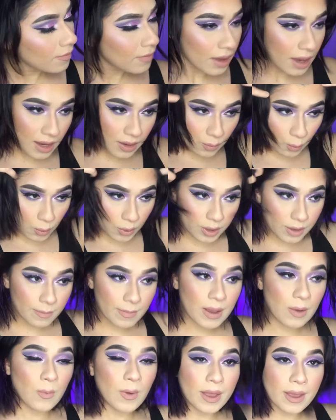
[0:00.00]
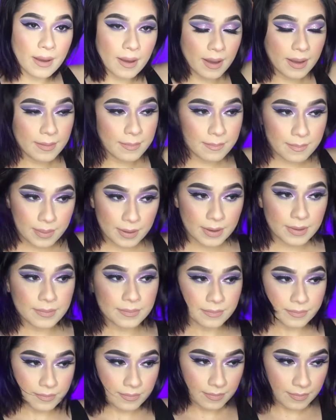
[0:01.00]
And work my way up.
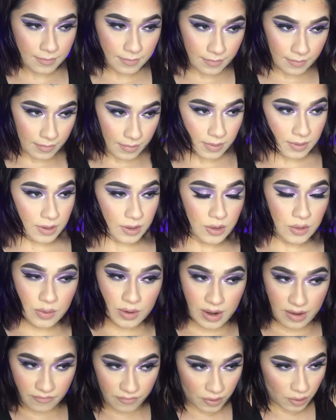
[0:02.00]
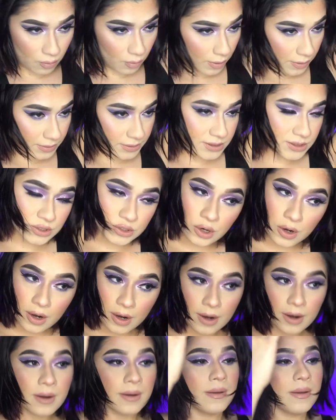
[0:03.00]
You never wanna
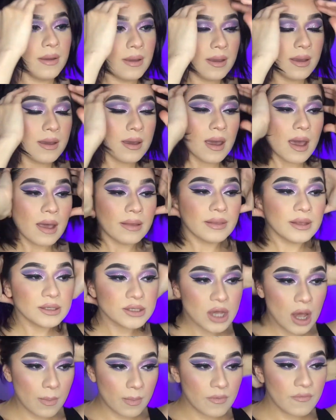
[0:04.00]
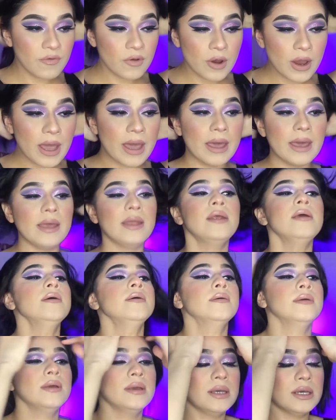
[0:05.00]
start at the top of your head,
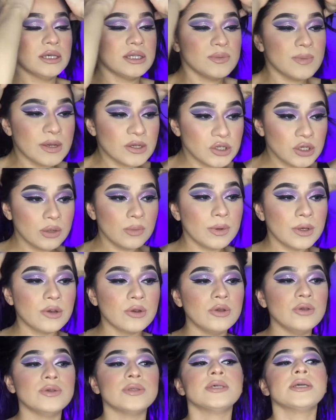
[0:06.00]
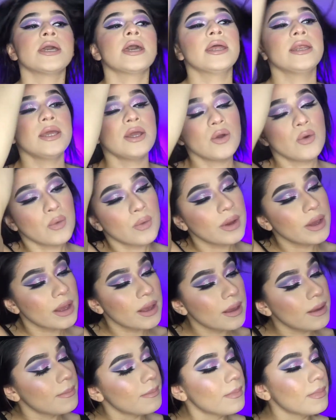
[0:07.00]
especially when you're using any
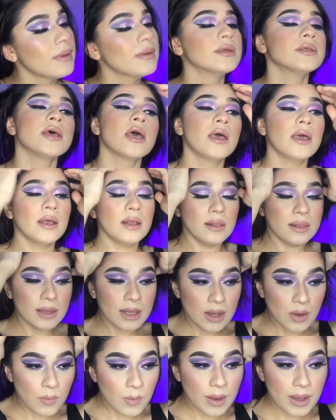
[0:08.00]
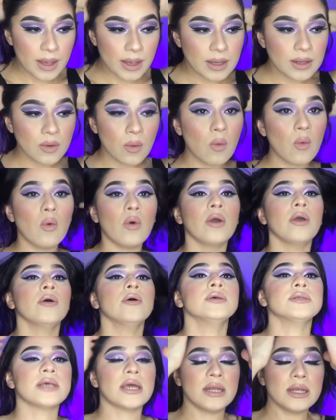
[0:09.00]
cream, liquid,
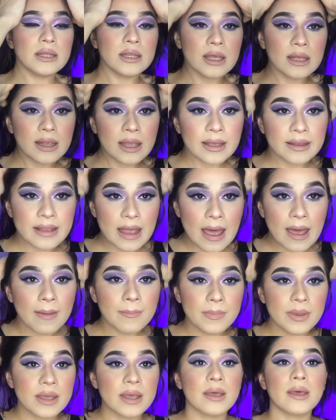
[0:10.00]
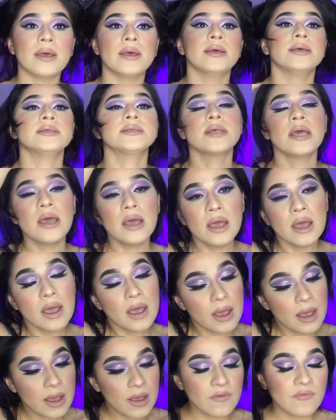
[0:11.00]
oils, anything like that, because
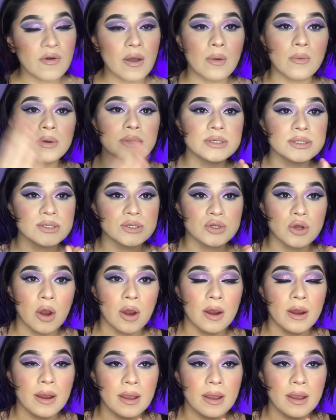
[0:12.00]
if I were to start